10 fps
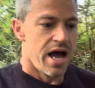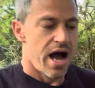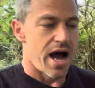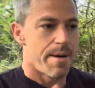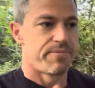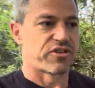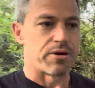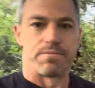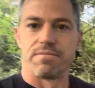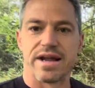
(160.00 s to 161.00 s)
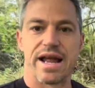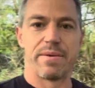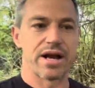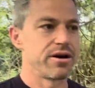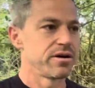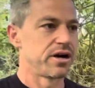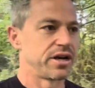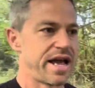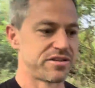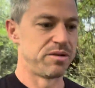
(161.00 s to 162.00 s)
Um, so here we go. I'm going
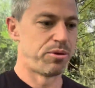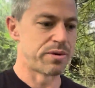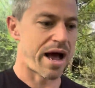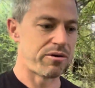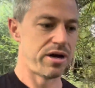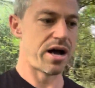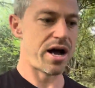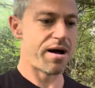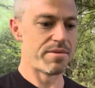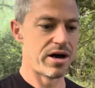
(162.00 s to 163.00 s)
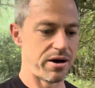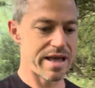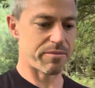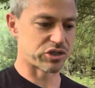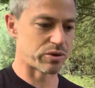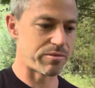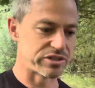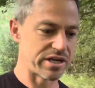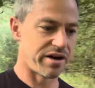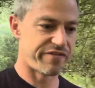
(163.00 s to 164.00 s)
to head to the pool now. Um, I'll hit my swim,
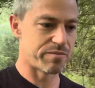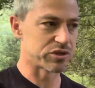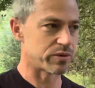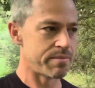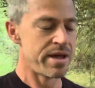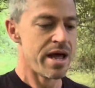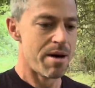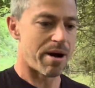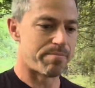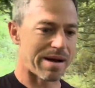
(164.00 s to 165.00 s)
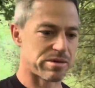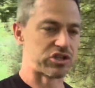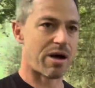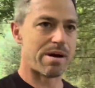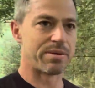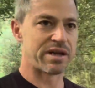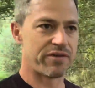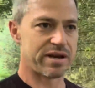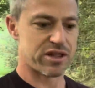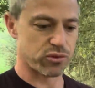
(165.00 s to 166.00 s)
obviously I can't film my swim, but I'll bang my time up and give
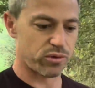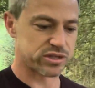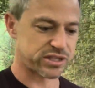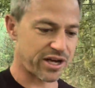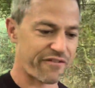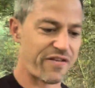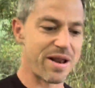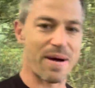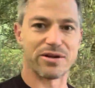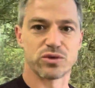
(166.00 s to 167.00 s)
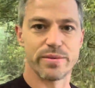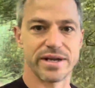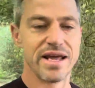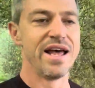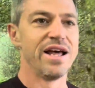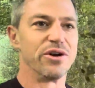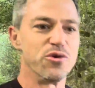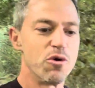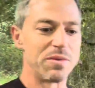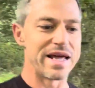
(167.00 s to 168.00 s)
you any thoughts I feel about swimming.
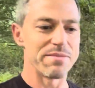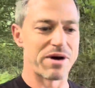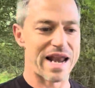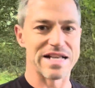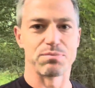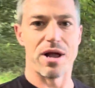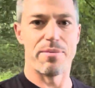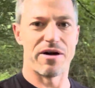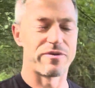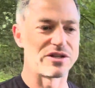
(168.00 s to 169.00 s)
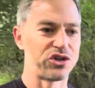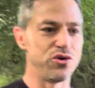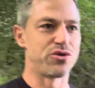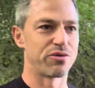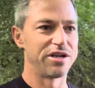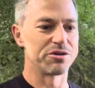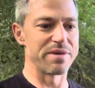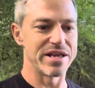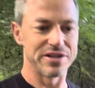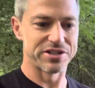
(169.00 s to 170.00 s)
Normally, my lats blow up after about two, 300
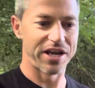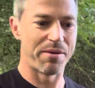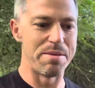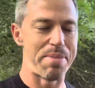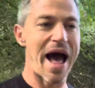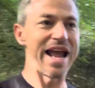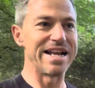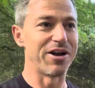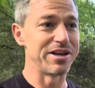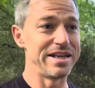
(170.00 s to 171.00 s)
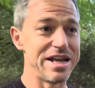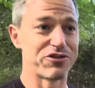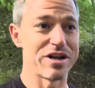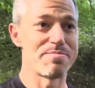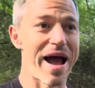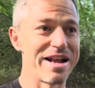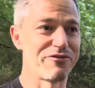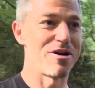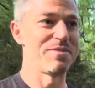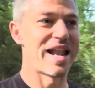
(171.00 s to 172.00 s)
meters. I'm in pain, like literally pain
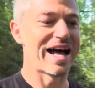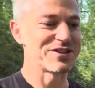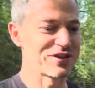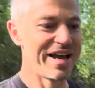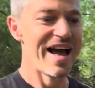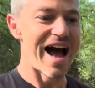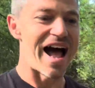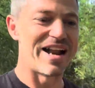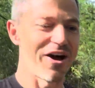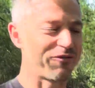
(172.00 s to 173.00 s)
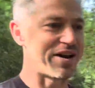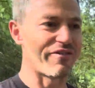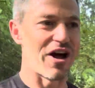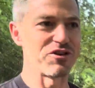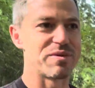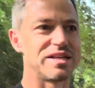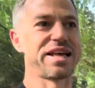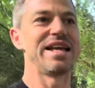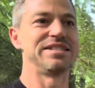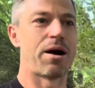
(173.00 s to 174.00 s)
throughout my lats. And then after another 100 meters, they
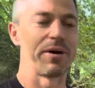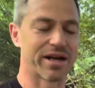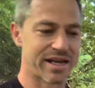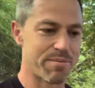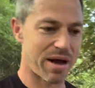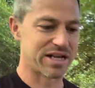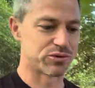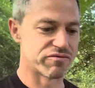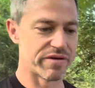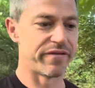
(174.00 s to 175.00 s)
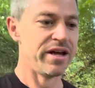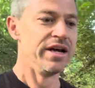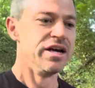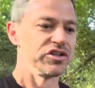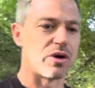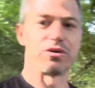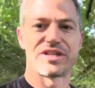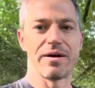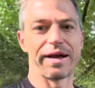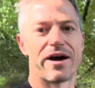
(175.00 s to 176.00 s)
ease up and I can get back into a rhythm. So we'll
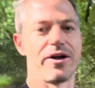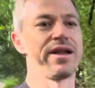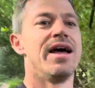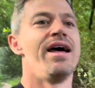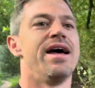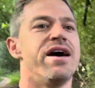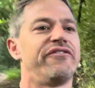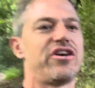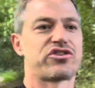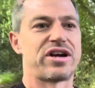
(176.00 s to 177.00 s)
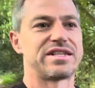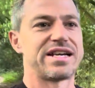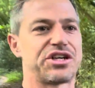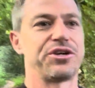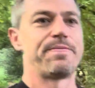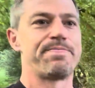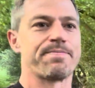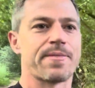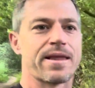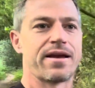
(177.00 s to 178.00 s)
see how we get on. First training session,
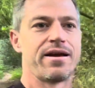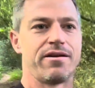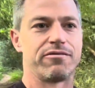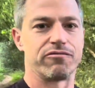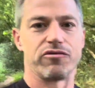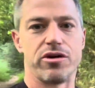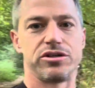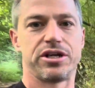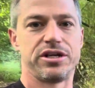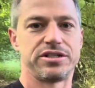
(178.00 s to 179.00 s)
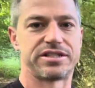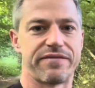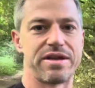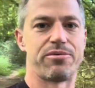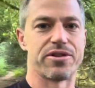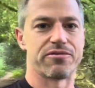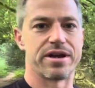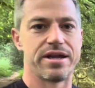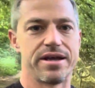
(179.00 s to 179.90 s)
road to 70.3.